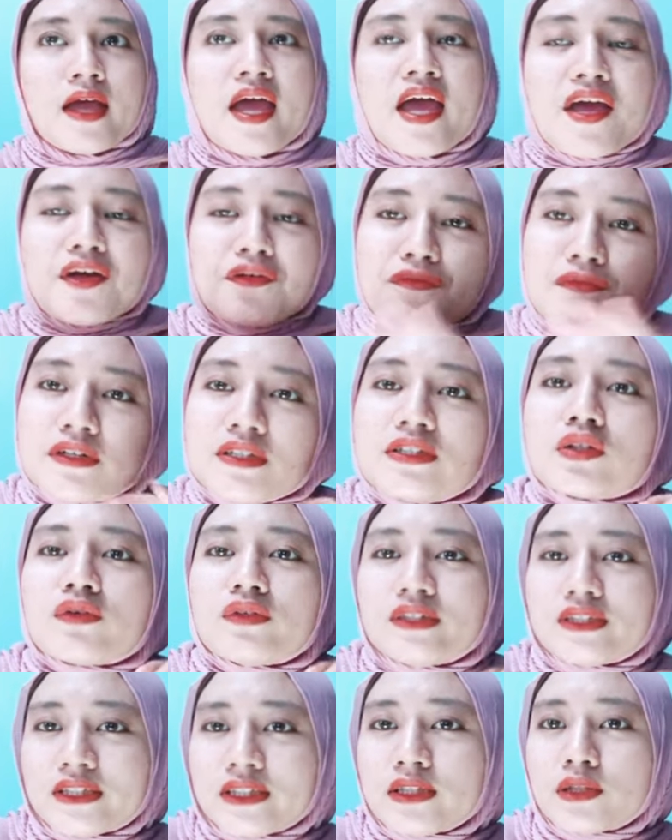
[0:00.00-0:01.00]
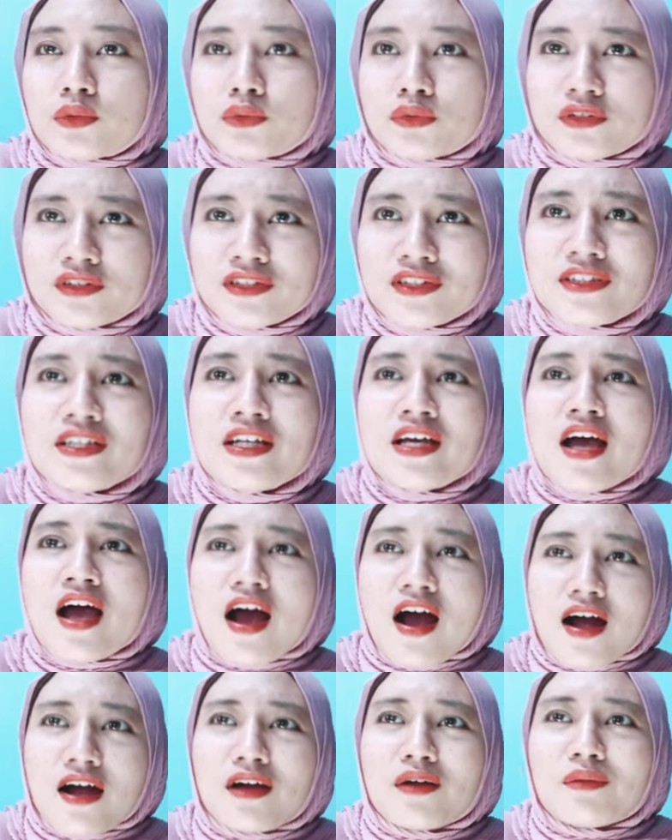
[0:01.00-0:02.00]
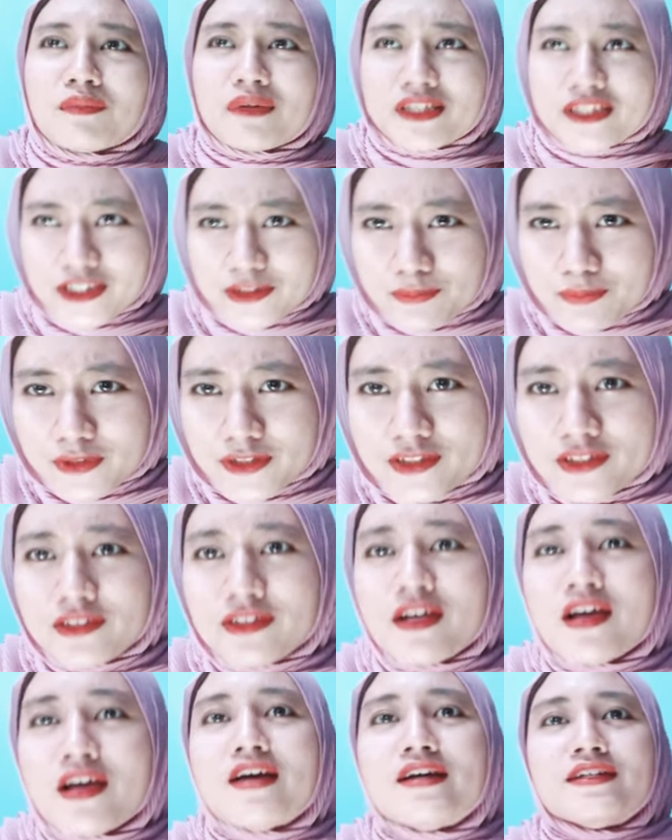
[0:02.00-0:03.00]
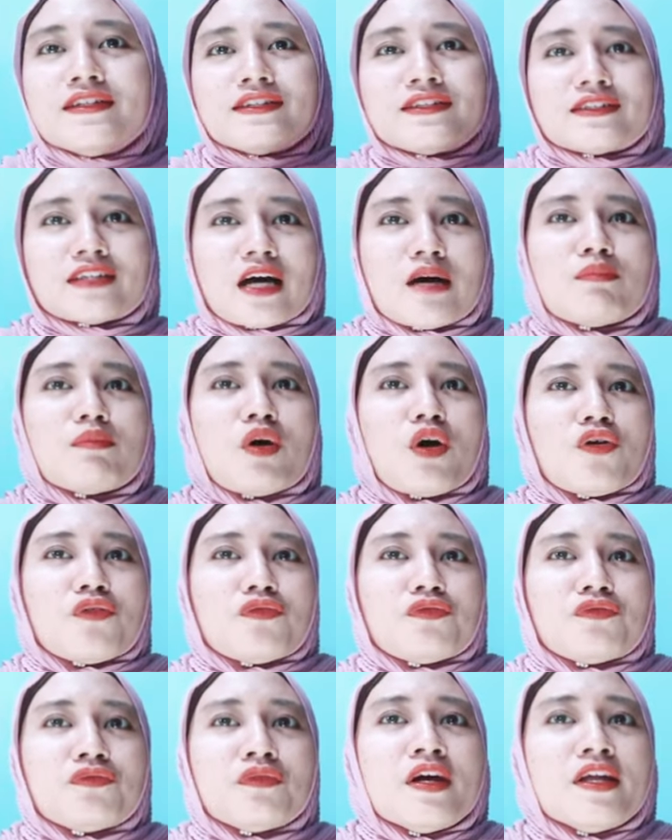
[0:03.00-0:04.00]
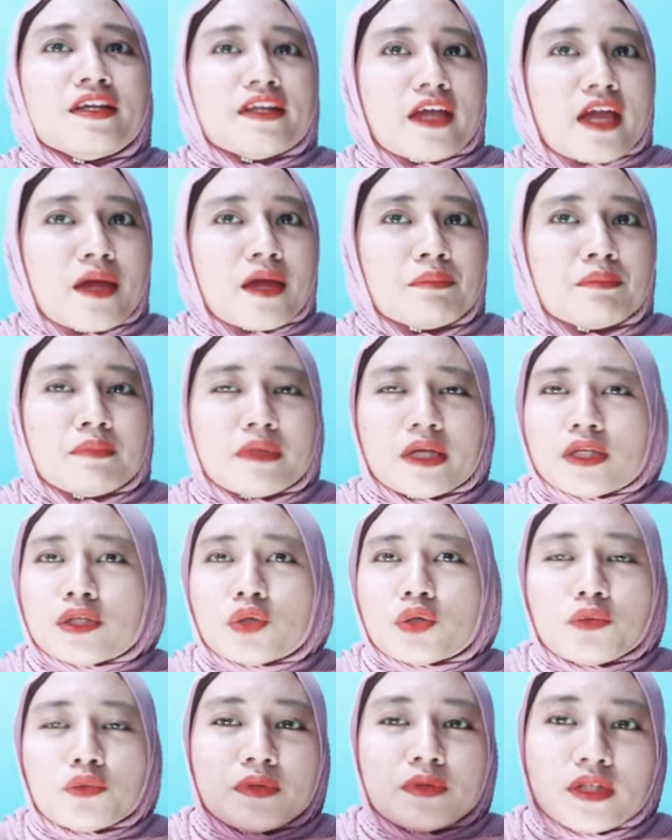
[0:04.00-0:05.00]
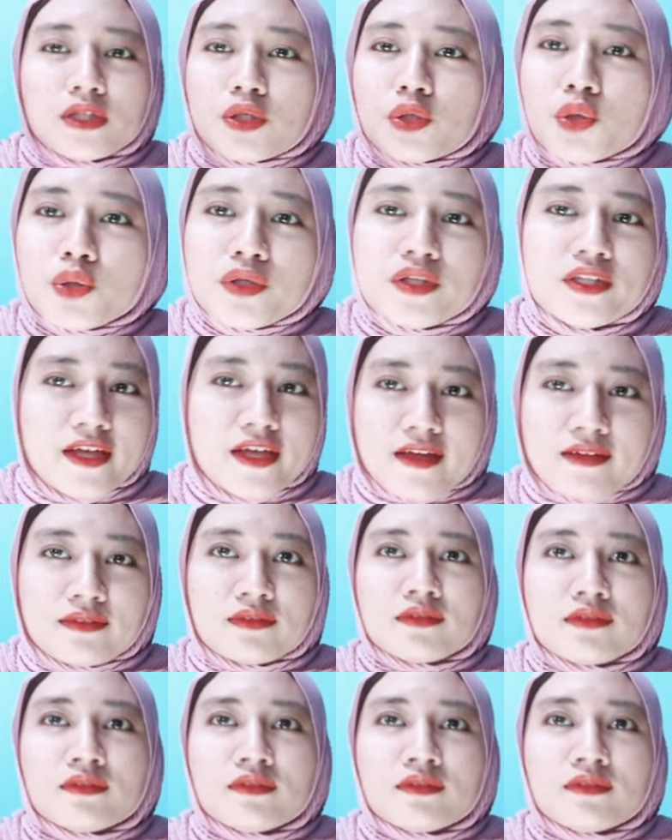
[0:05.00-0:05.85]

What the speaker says: Adverse consequences are multiple, some of them may not be known yet.